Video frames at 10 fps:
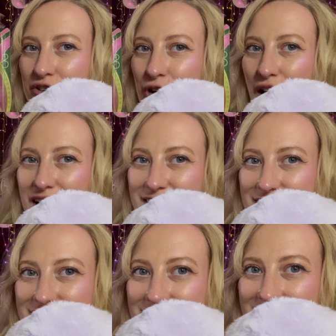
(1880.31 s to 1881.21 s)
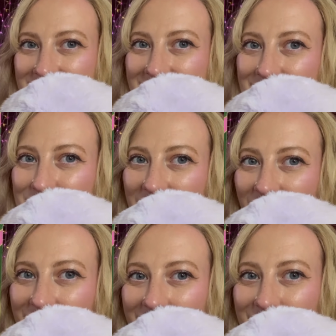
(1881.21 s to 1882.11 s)
dress. But
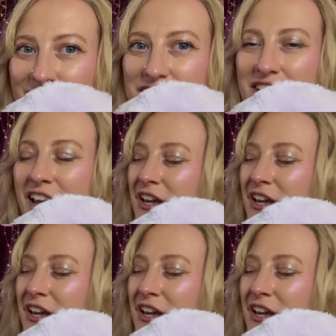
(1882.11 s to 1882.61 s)
how cute is she?